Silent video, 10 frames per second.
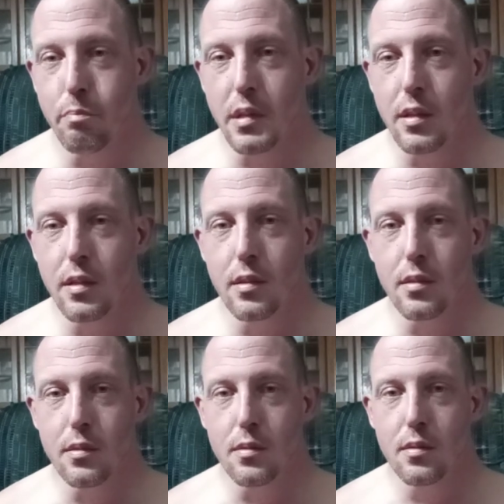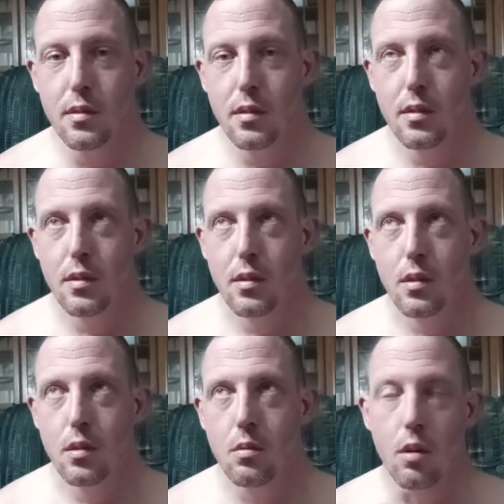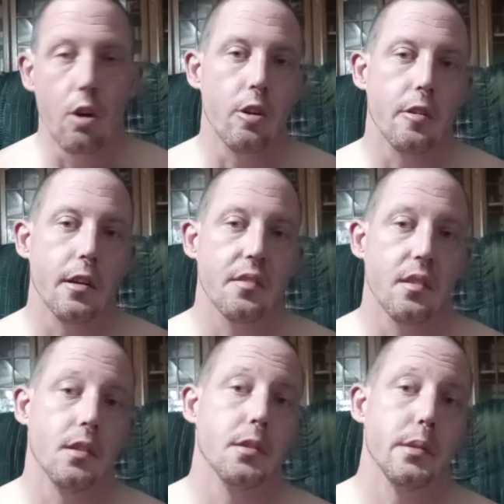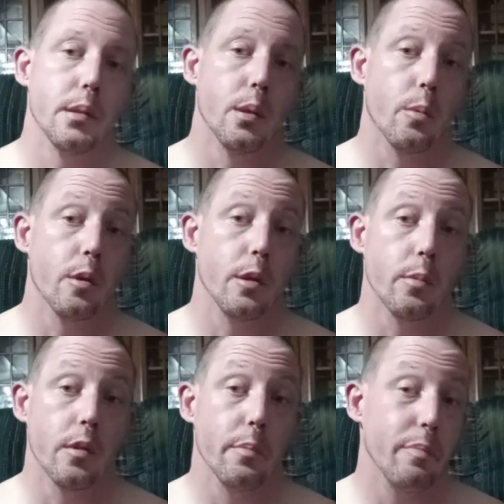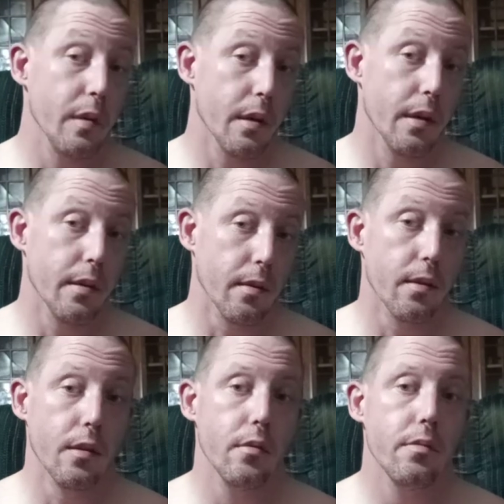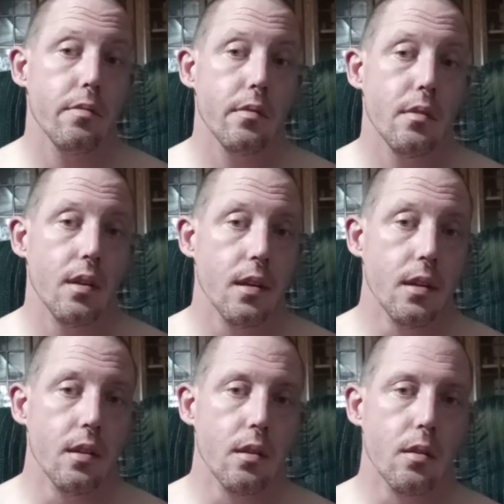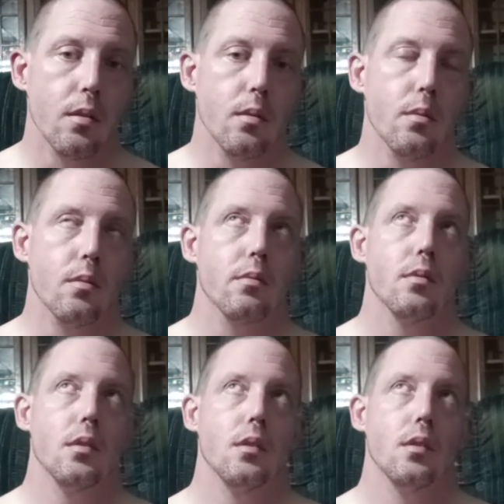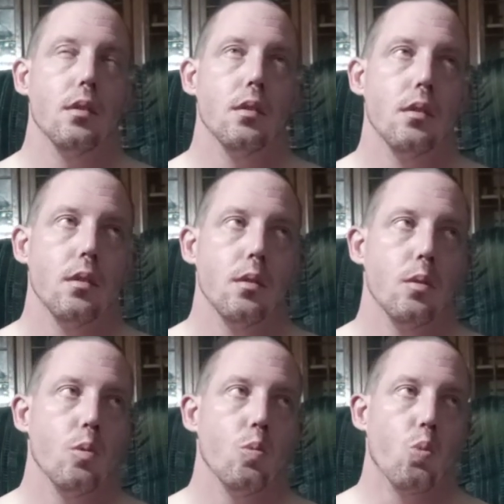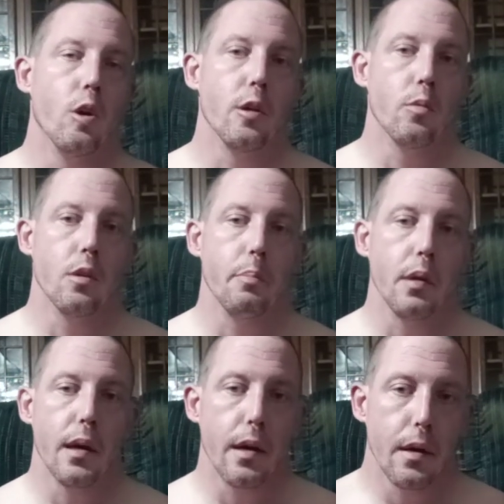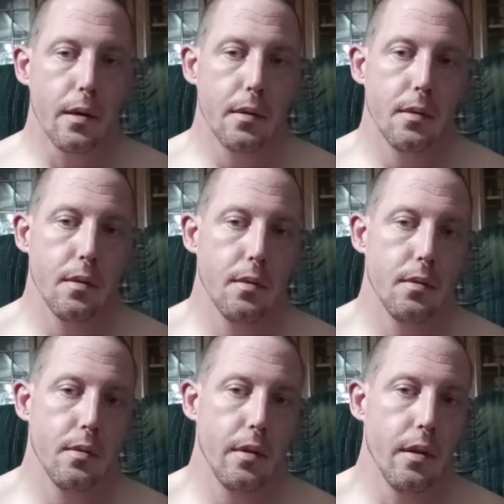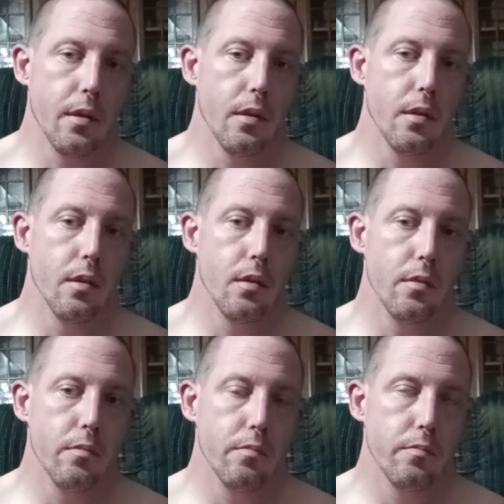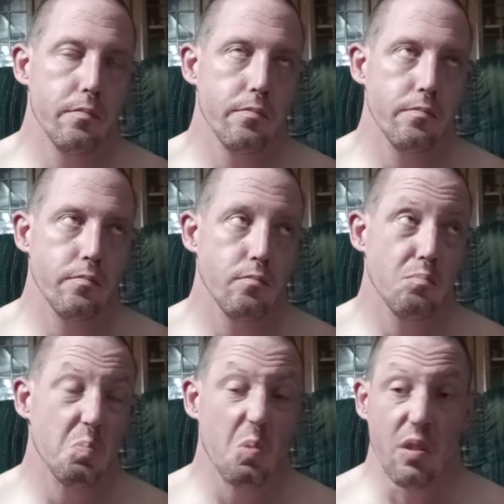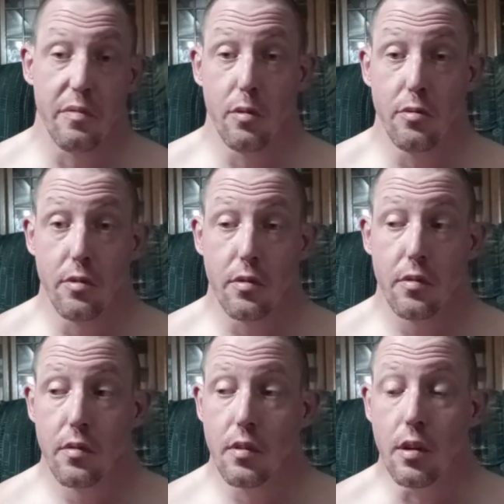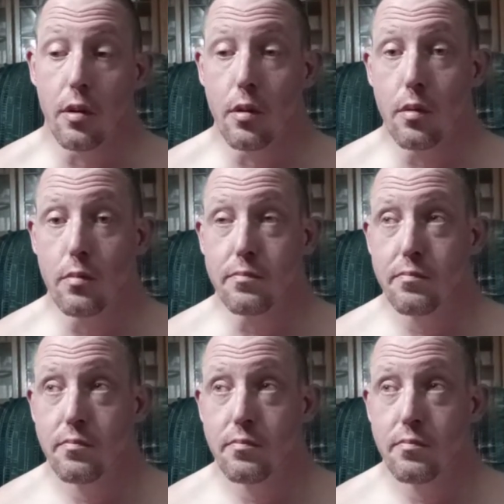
being on your destination on where you want to be at in life. You know, where do you want to be at in the future? You know,